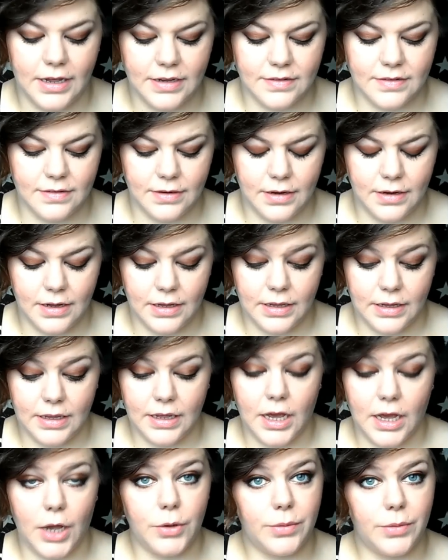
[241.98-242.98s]
I had,
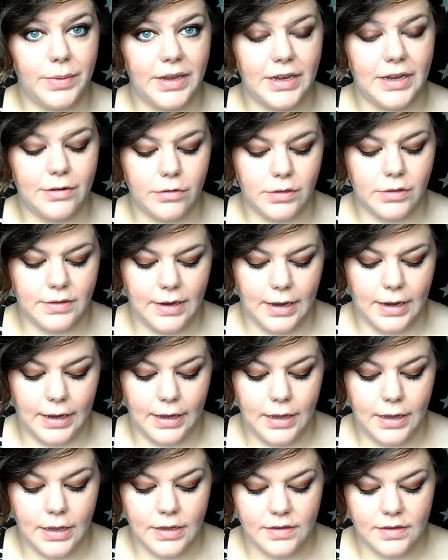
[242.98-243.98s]
I would be here all day.
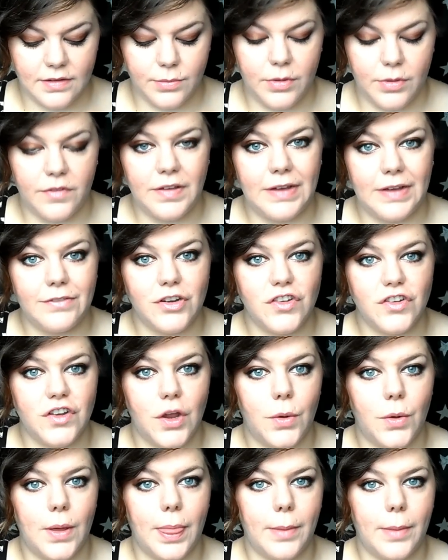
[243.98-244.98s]
So my favourite
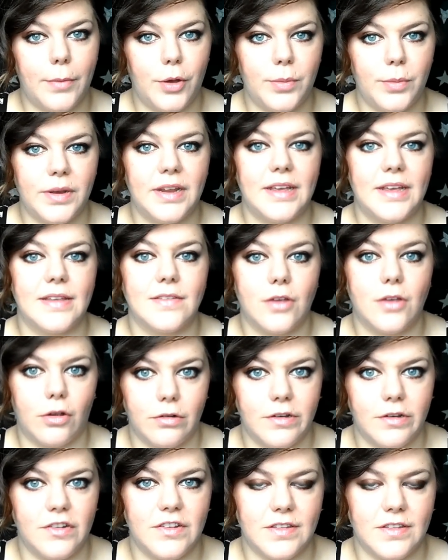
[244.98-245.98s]
show at the moment is
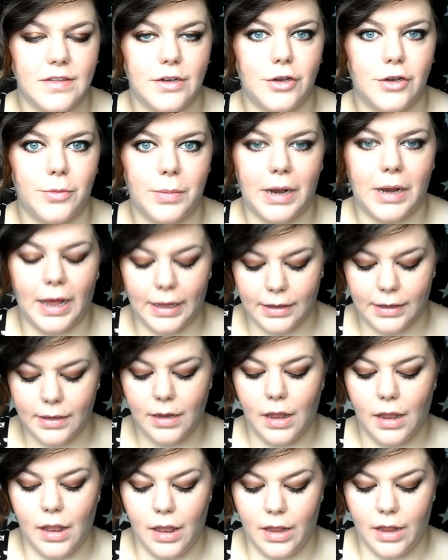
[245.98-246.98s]
Orange is the New Black.
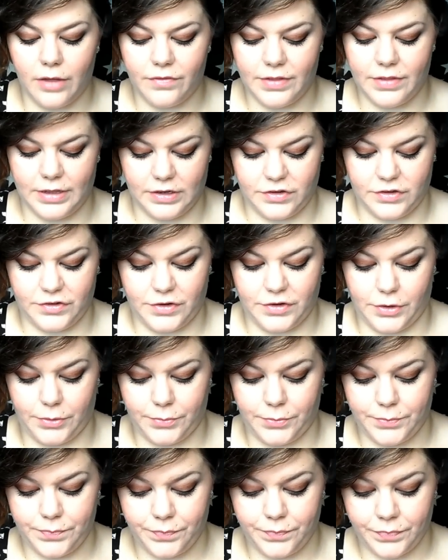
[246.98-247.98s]
Love that show.
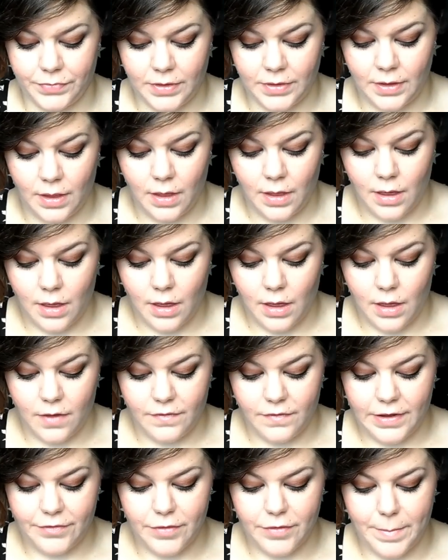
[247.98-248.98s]

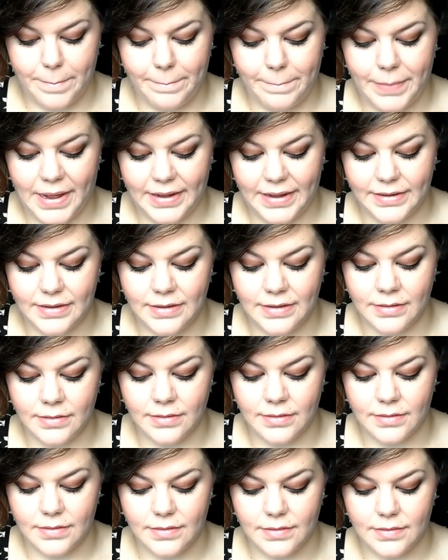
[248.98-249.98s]
Favourite
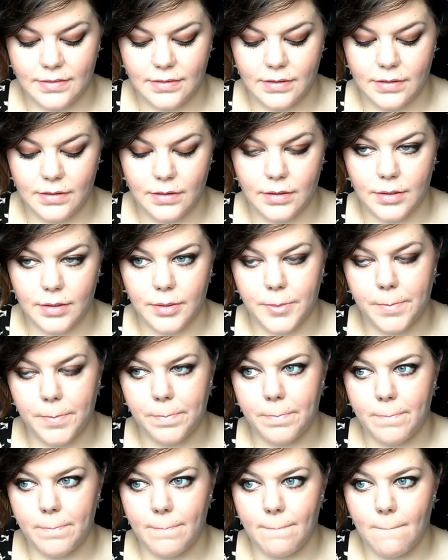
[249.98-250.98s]
bands.
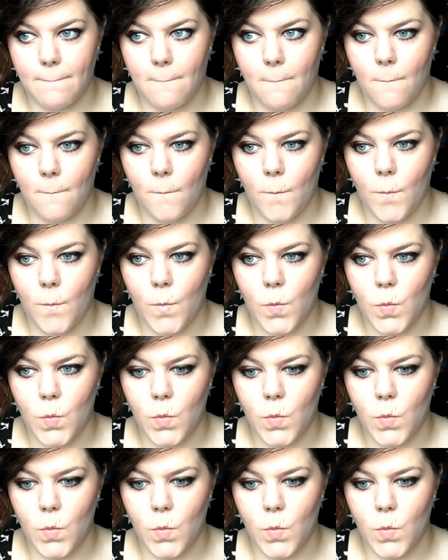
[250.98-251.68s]
Hmm.